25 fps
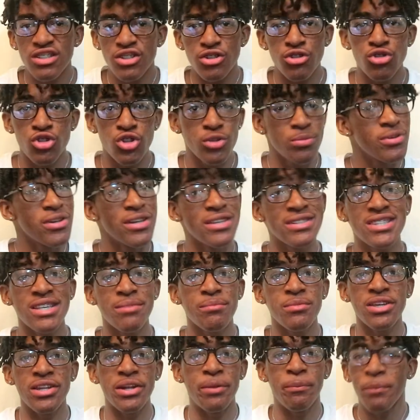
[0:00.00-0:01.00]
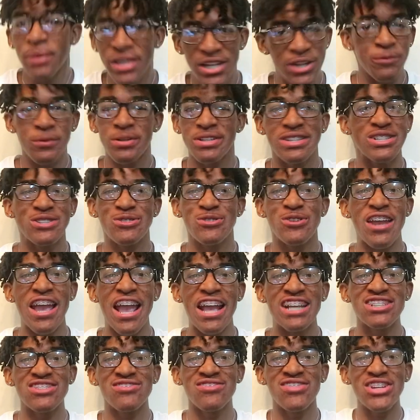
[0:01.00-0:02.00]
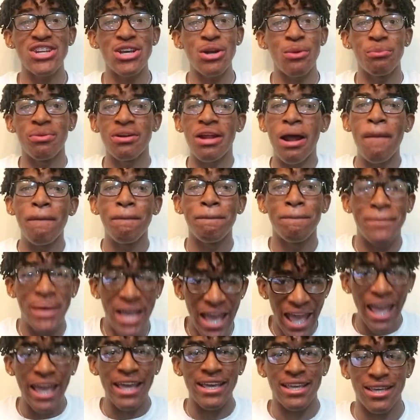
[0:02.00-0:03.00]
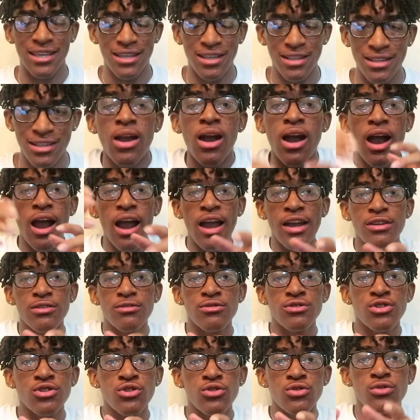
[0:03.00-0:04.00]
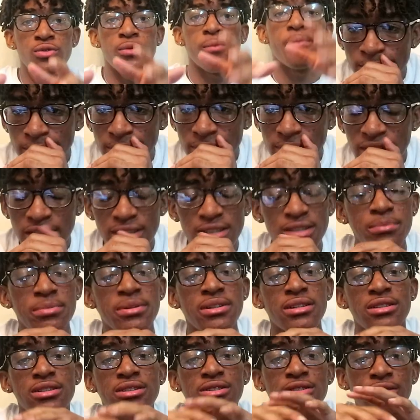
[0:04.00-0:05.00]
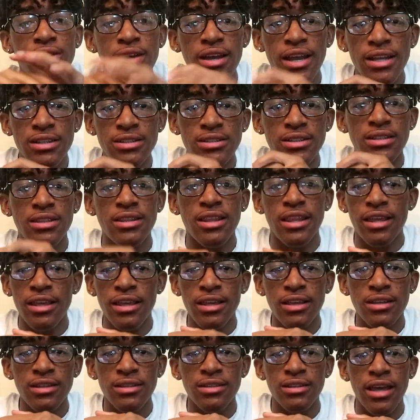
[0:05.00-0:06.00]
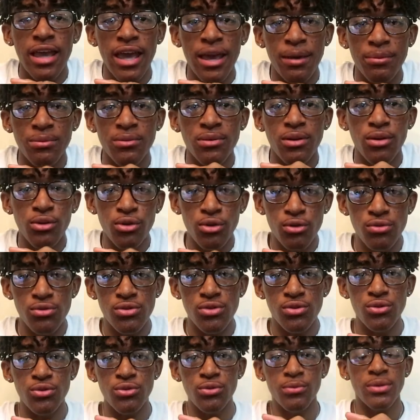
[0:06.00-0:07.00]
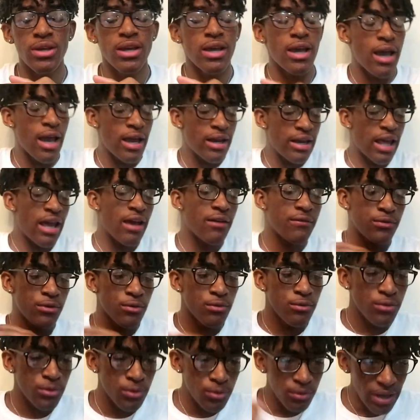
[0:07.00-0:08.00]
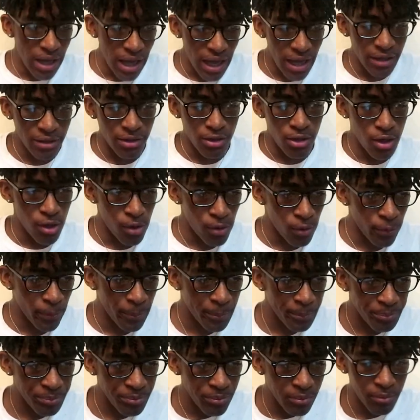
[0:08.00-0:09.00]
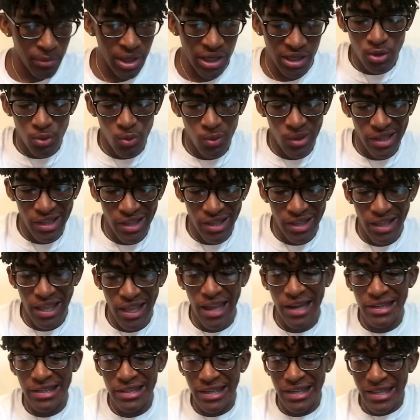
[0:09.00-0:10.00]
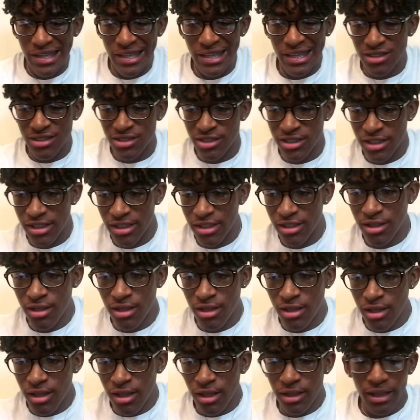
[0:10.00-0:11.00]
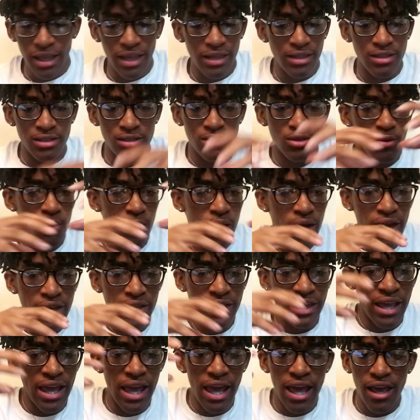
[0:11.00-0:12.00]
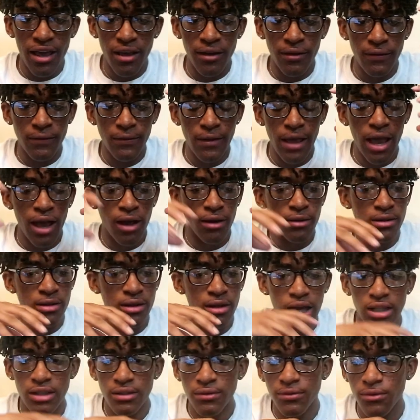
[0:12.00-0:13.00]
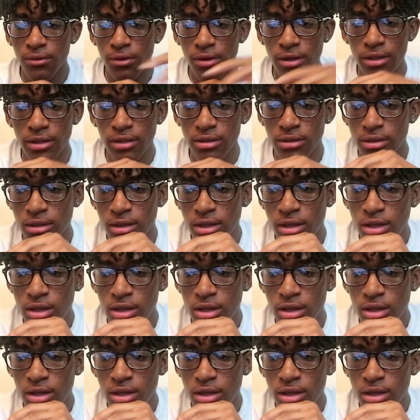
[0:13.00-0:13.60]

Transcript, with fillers: good YouTube? You ain't seen me in a minute with this reaction video, but I'm back. Alright YouTube, it's been a tragic thing happened on YouTube. Now if you do not know, McQueen and DDG, like the squad they have out in California,